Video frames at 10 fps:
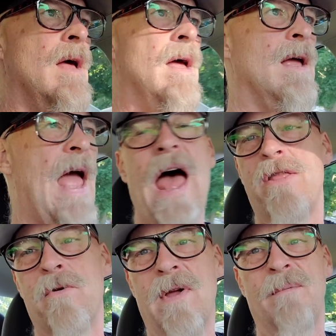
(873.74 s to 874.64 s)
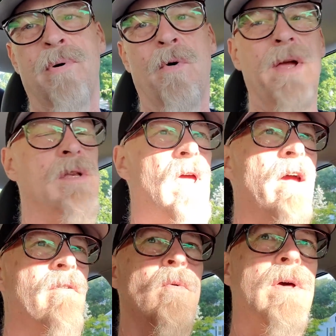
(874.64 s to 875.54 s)
gathering point to
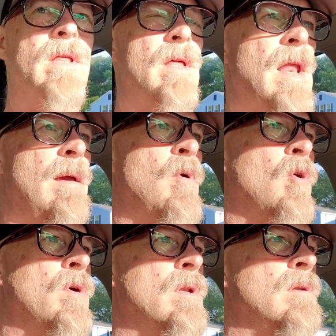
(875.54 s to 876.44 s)
everyone in the neighborhood.